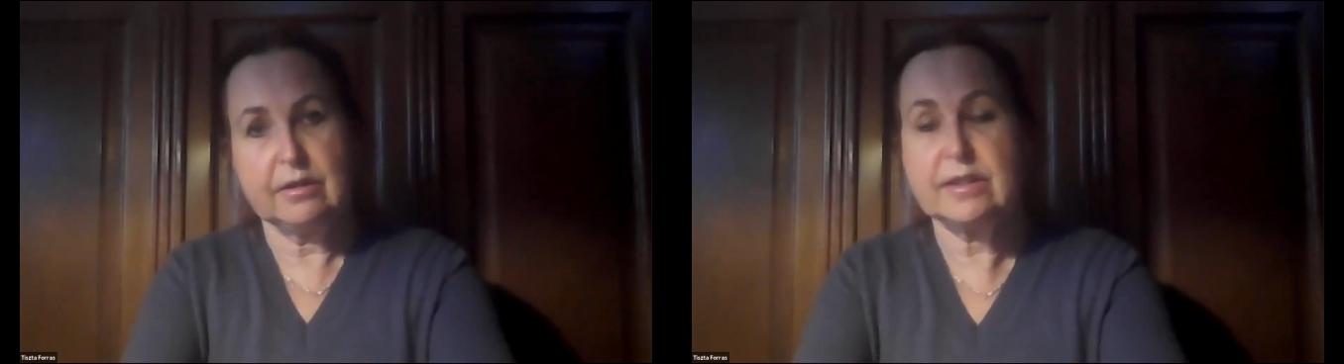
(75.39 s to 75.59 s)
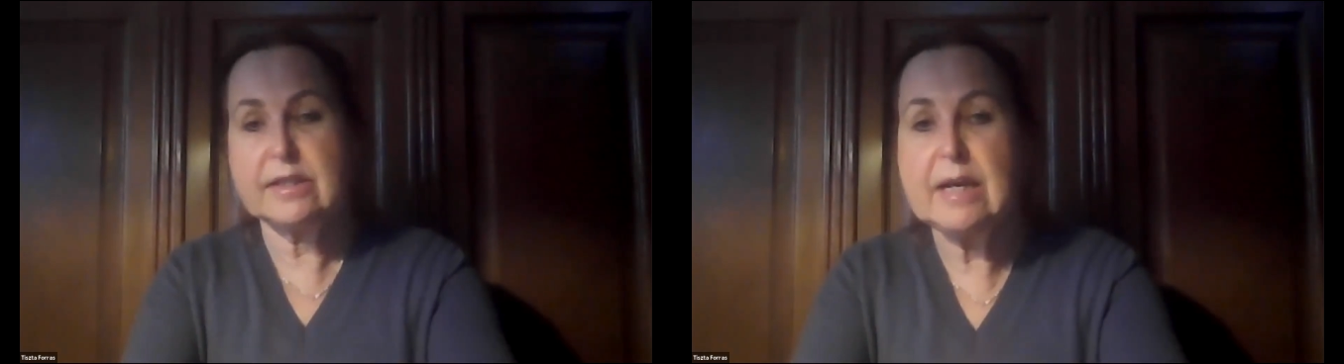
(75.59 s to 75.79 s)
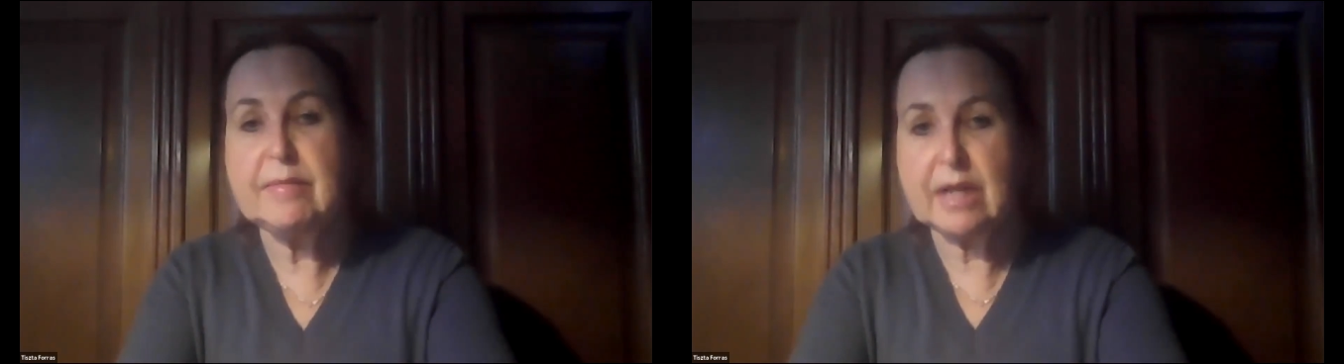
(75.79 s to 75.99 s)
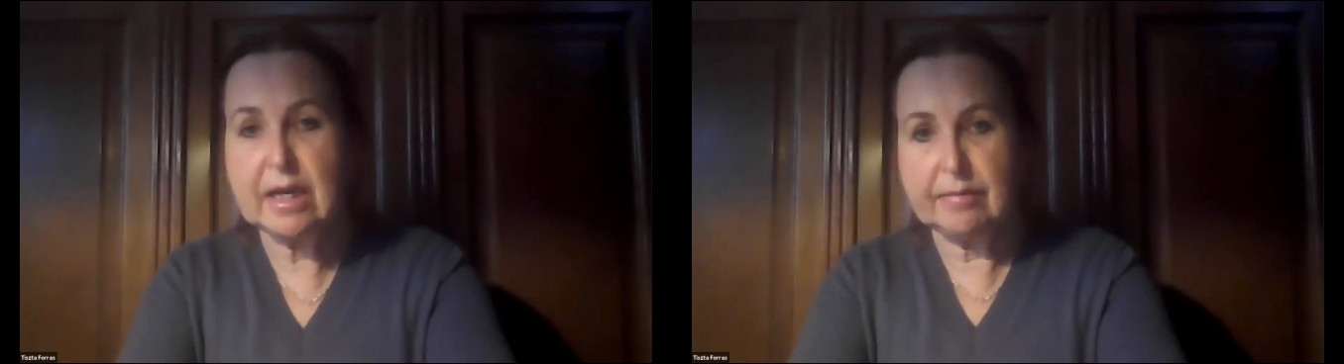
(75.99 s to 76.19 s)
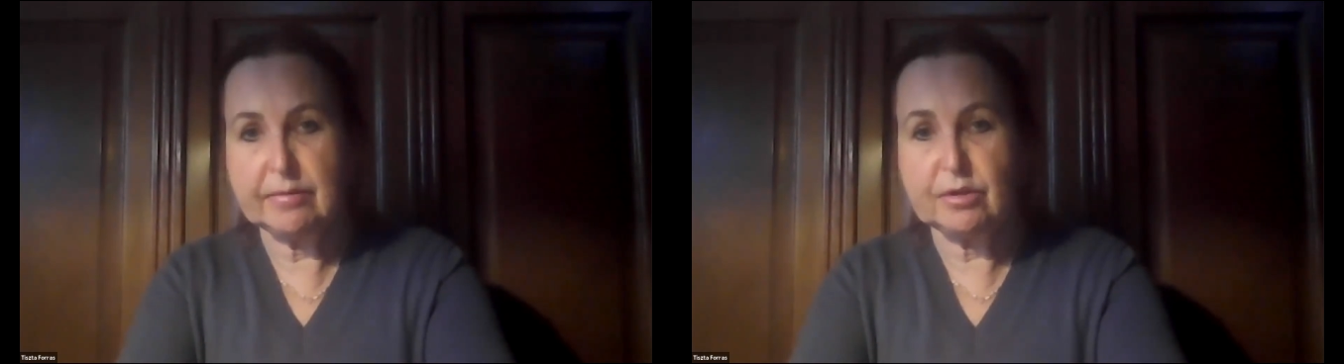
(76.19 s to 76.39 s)
the same
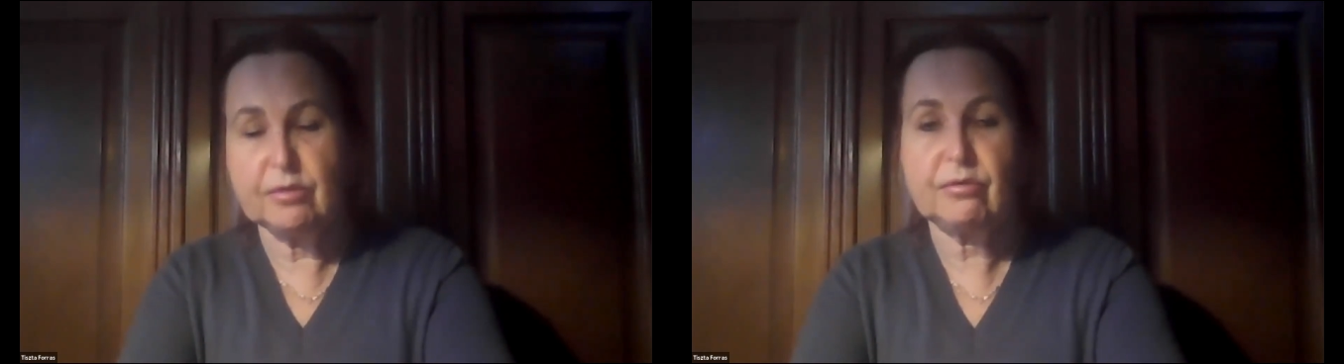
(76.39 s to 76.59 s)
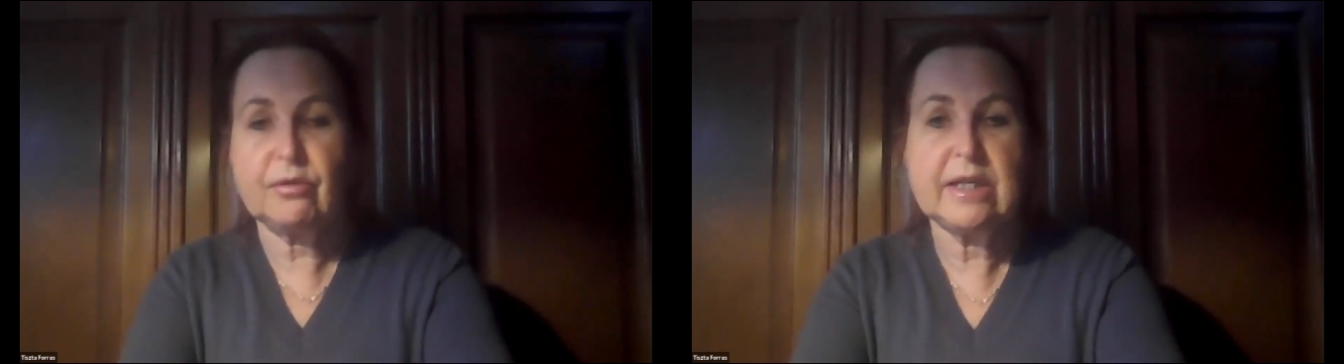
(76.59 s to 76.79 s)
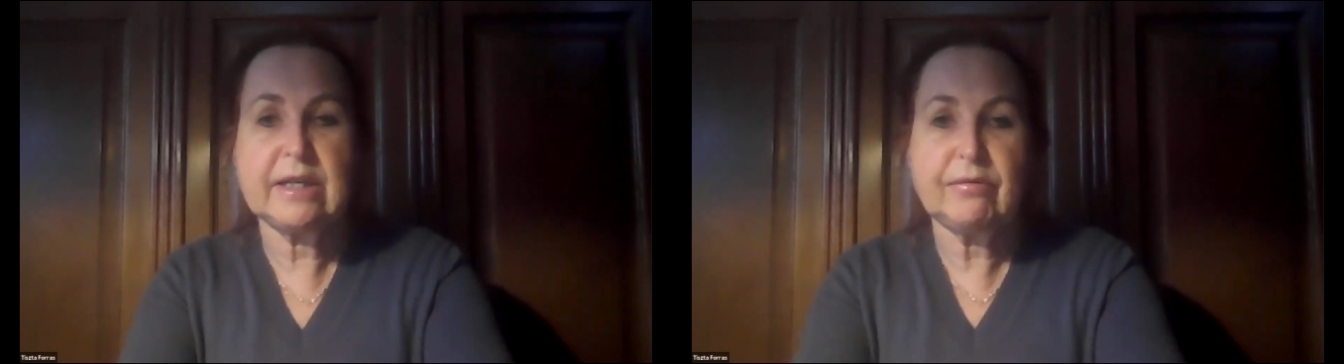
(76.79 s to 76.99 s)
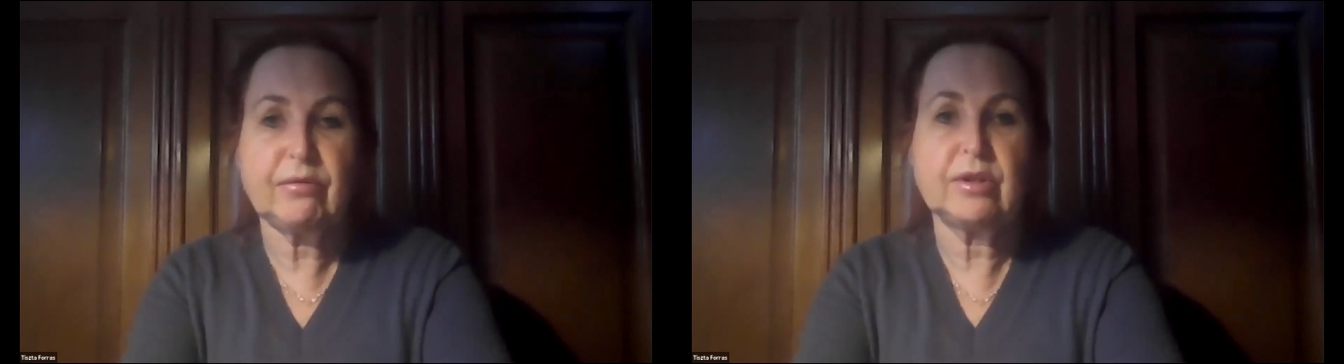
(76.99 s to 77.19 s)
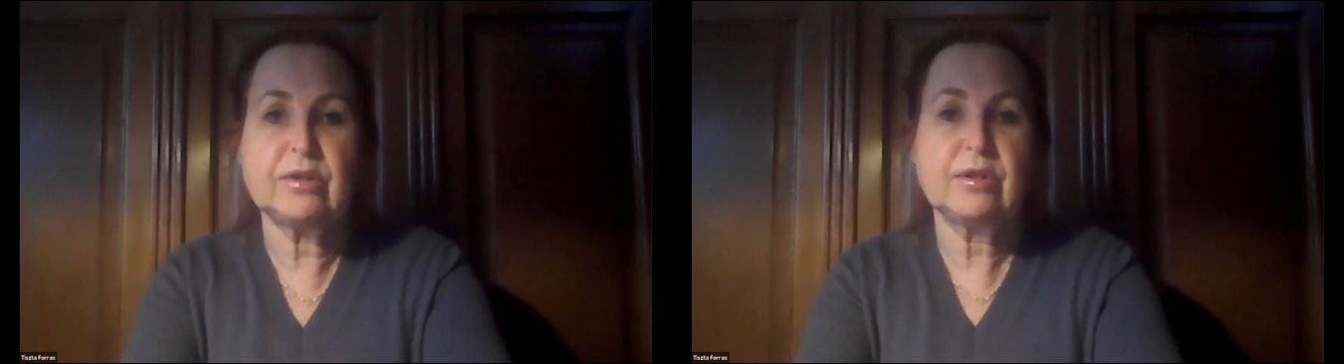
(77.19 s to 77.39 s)
name to 3
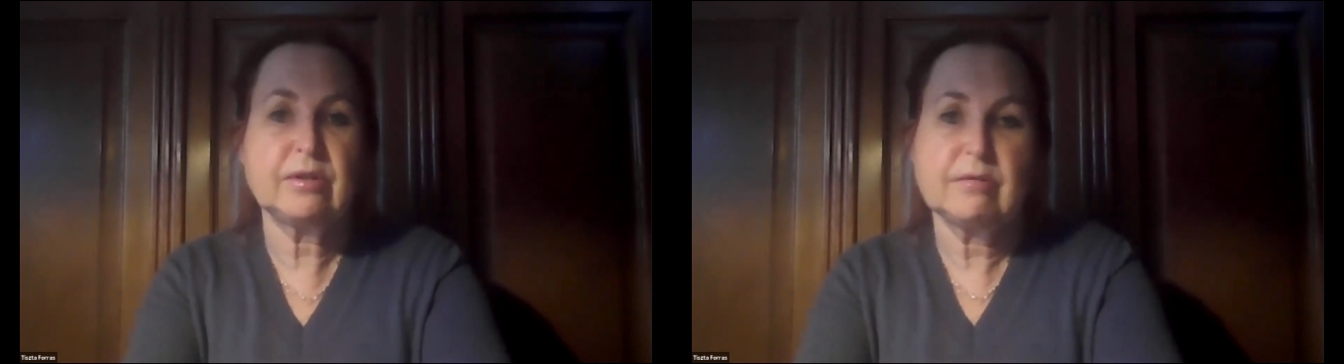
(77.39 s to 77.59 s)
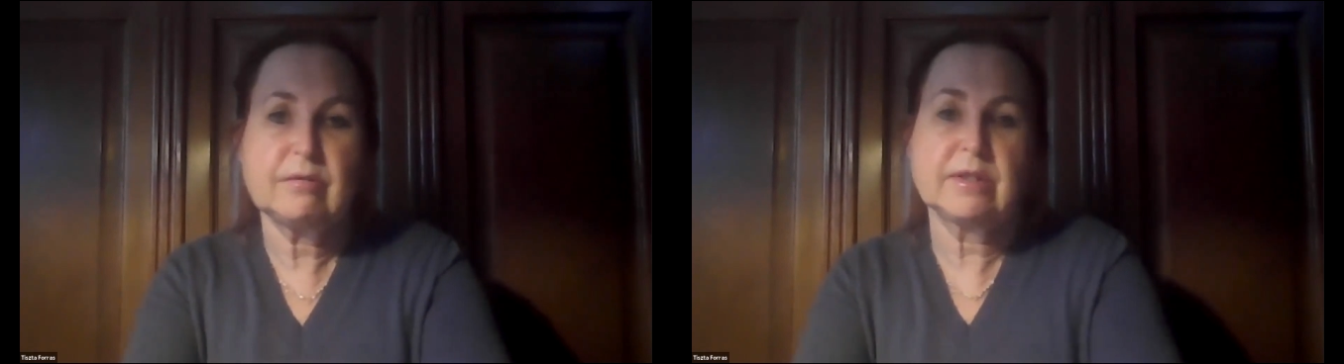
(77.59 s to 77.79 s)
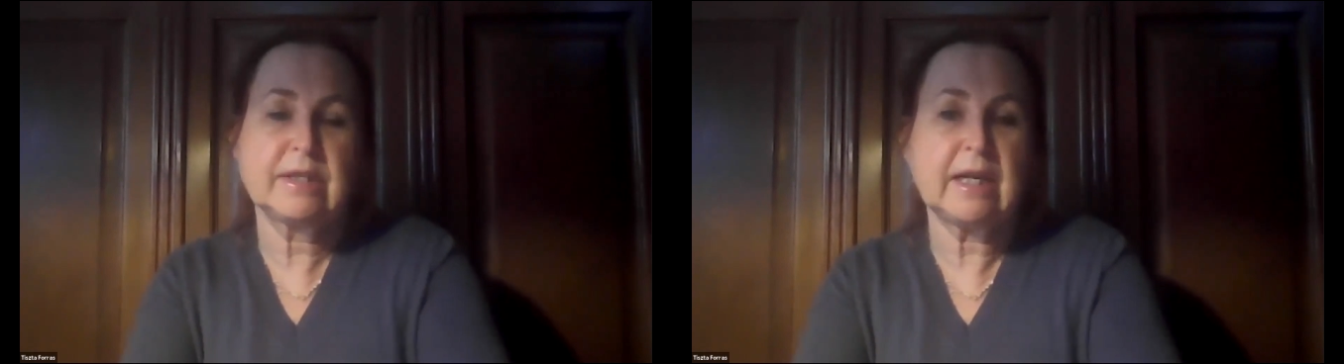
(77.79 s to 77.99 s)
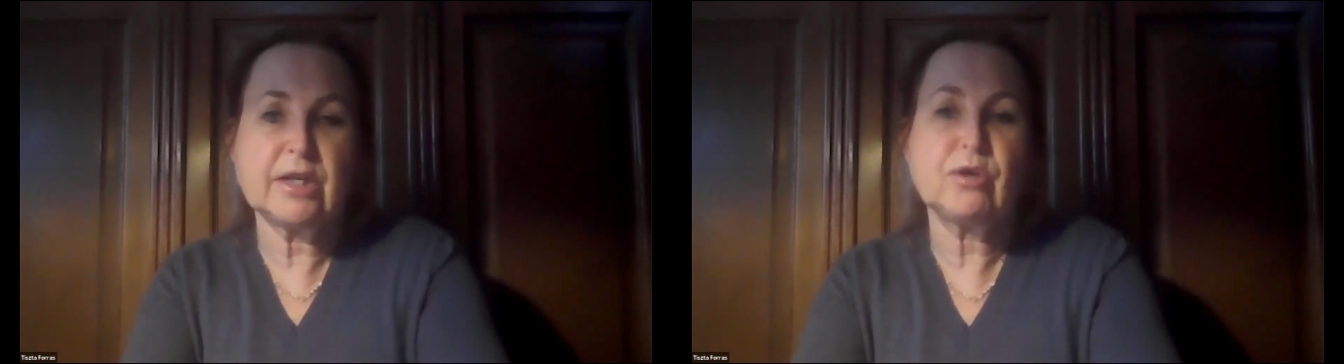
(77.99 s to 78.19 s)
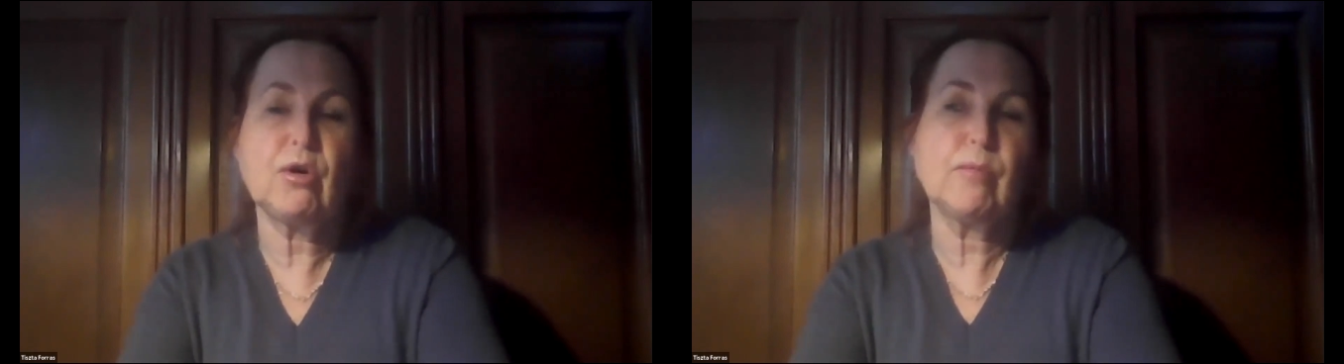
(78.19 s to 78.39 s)
different
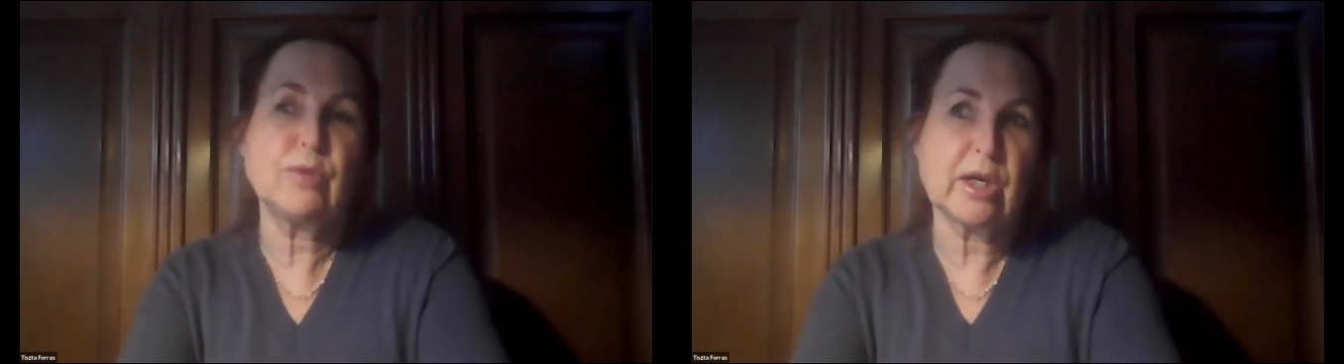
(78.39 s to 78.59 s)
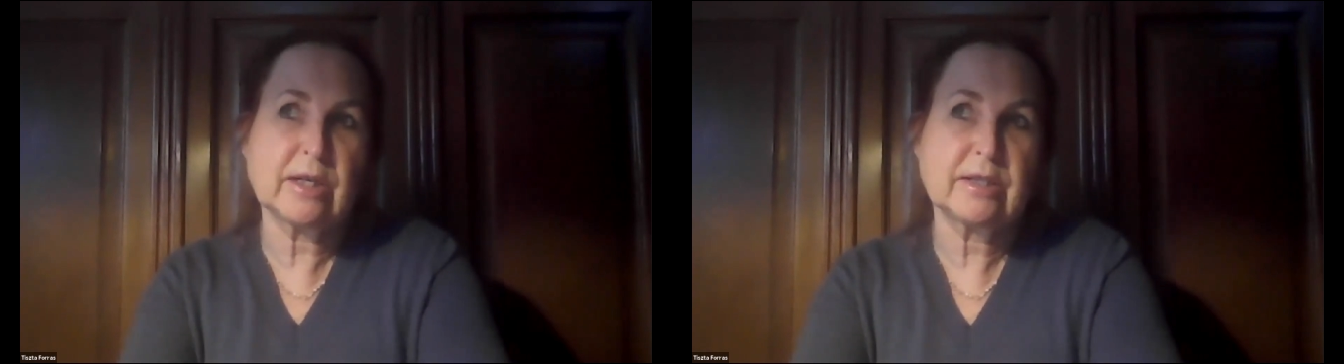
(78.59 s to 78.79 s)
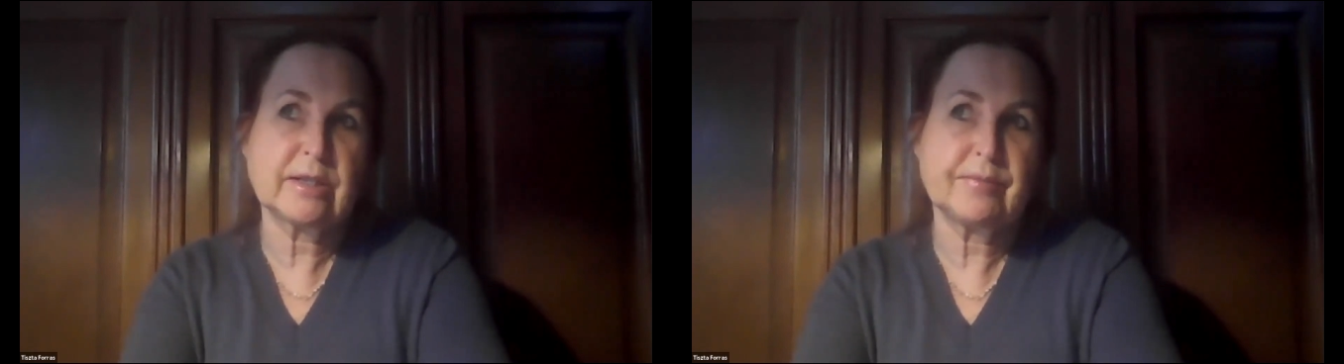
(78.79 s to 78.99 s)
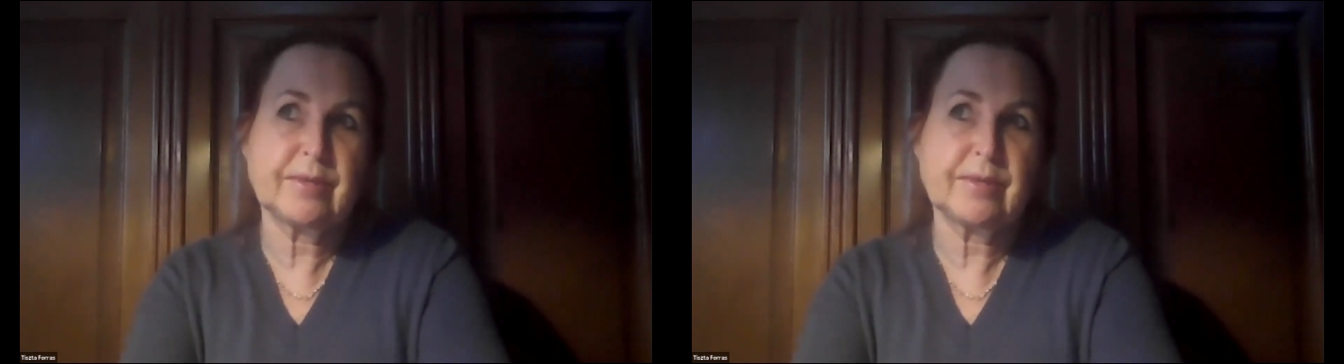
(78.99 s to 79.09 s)
celestial objects,